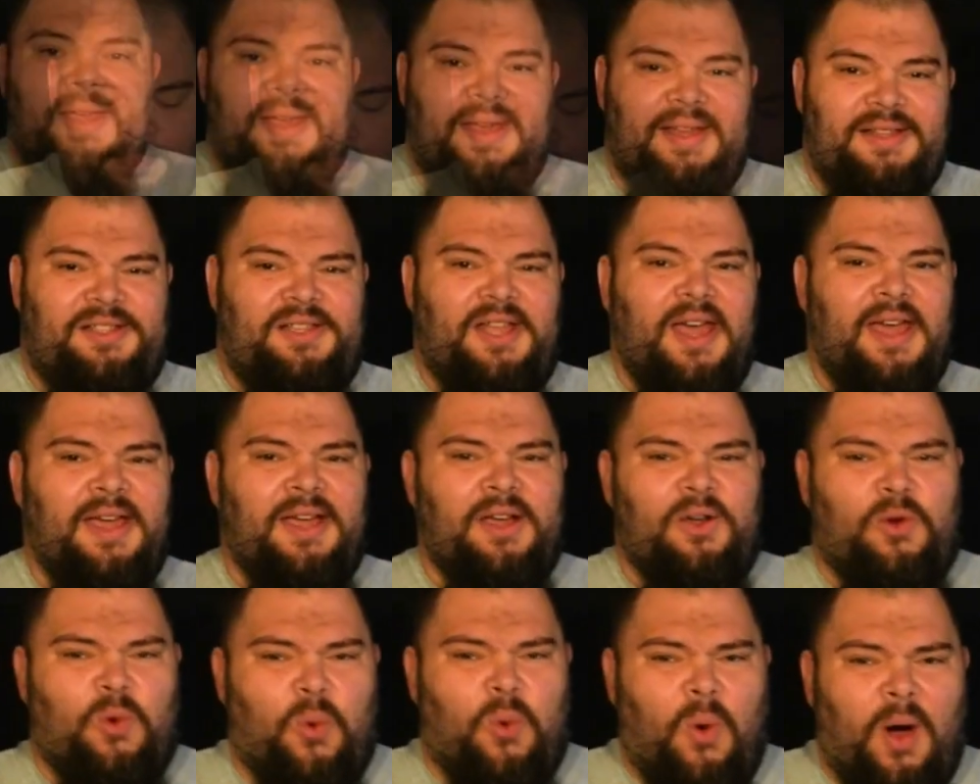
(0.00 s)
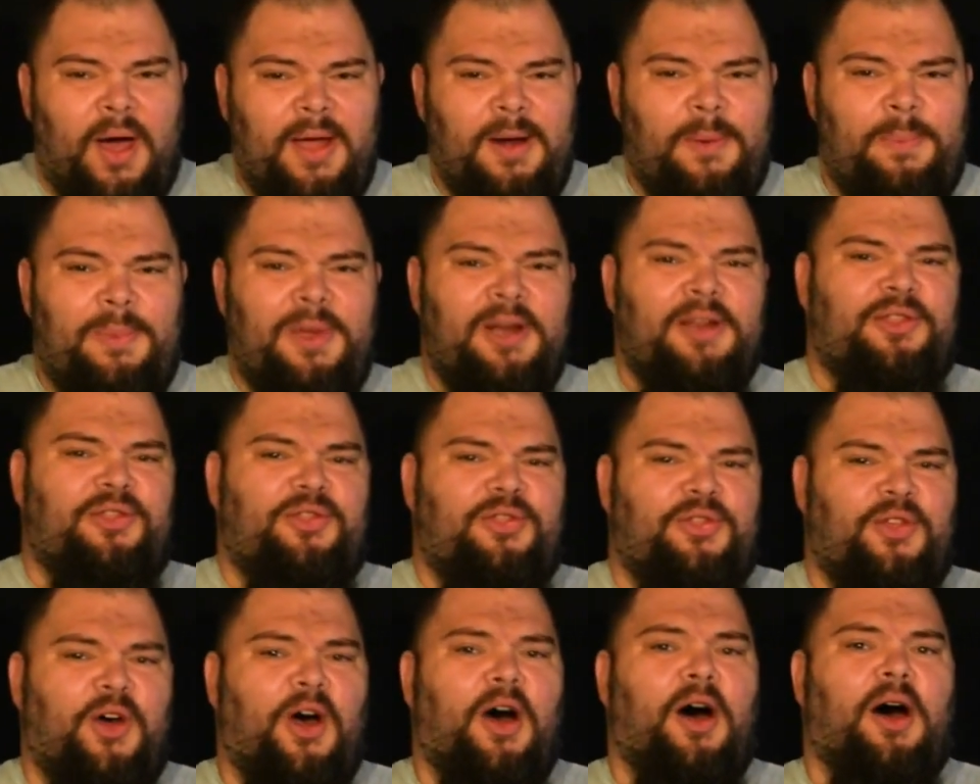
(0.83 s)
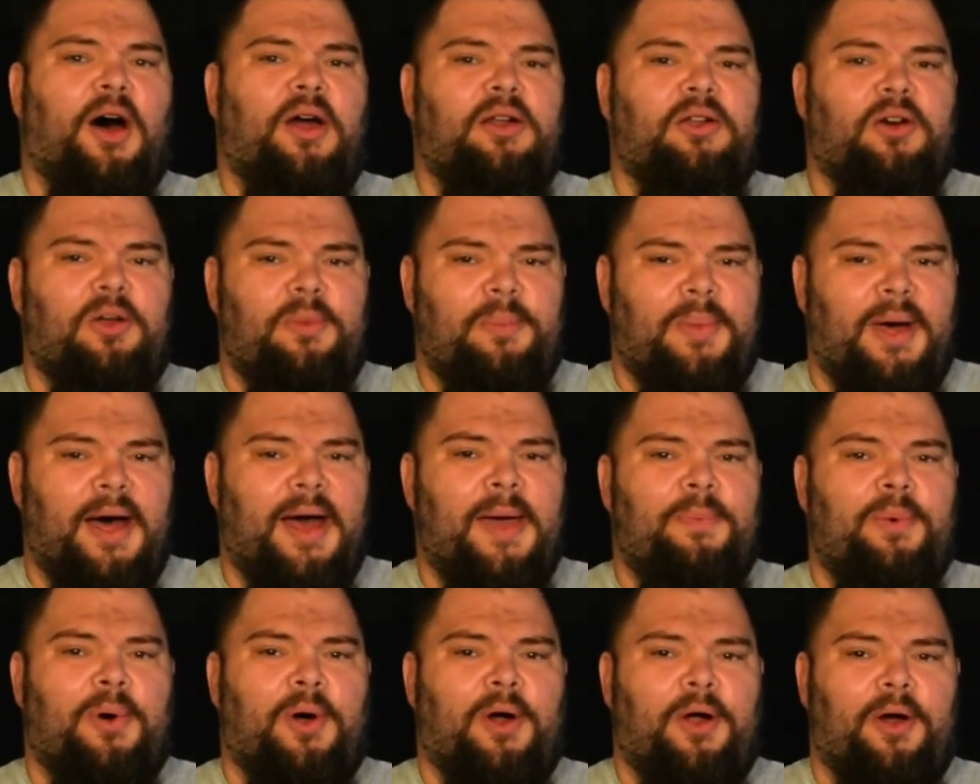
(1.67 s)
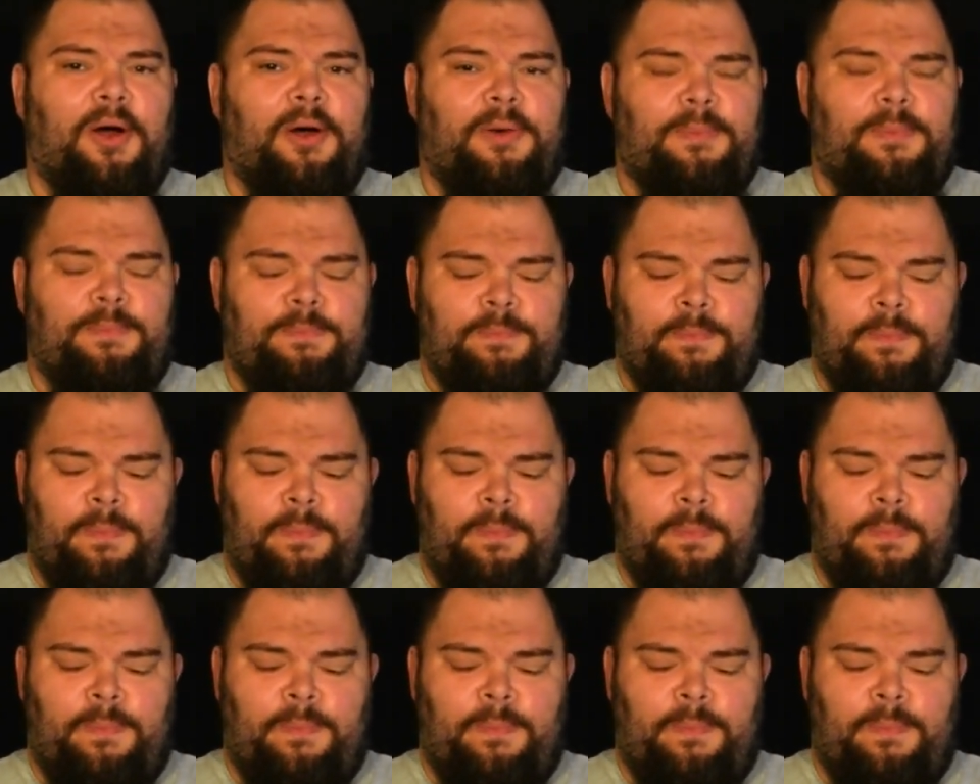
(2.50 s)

It's taken quite a bit of thought on my part